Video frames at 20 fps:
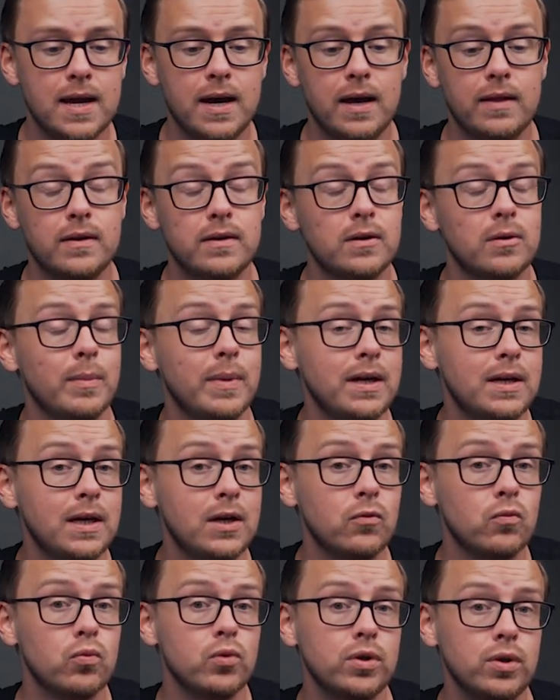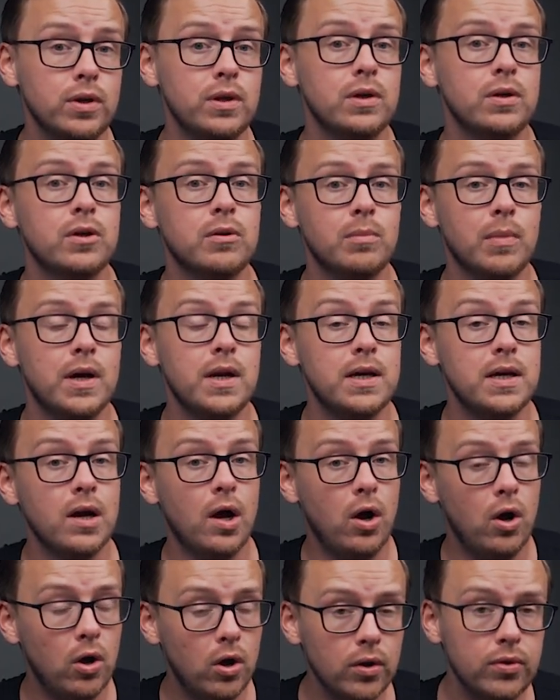and then they're making really good money
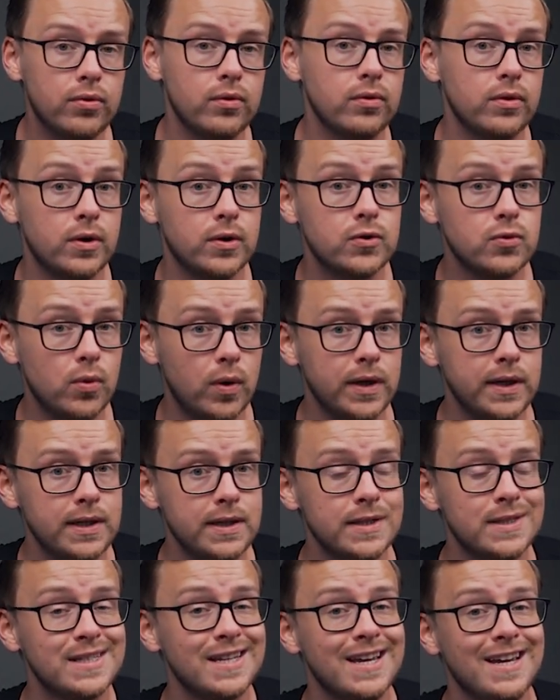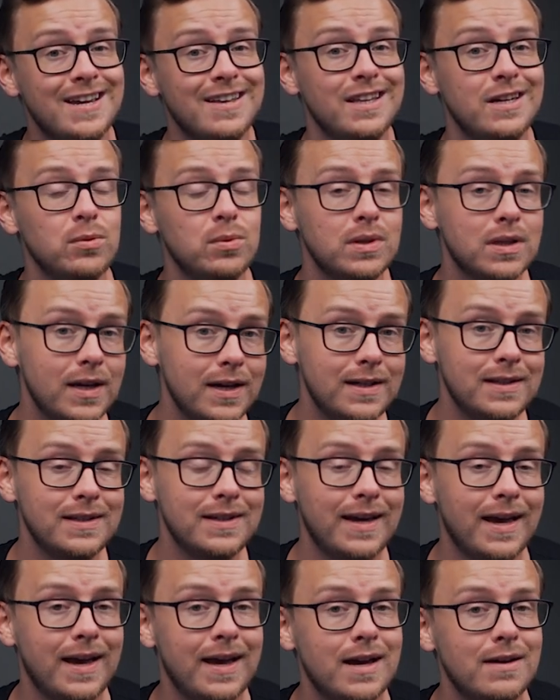all through their 20s. They would likely
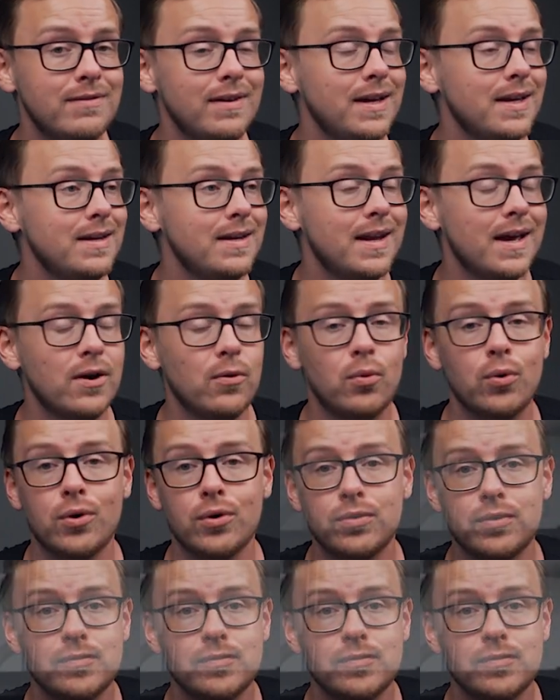have a net worth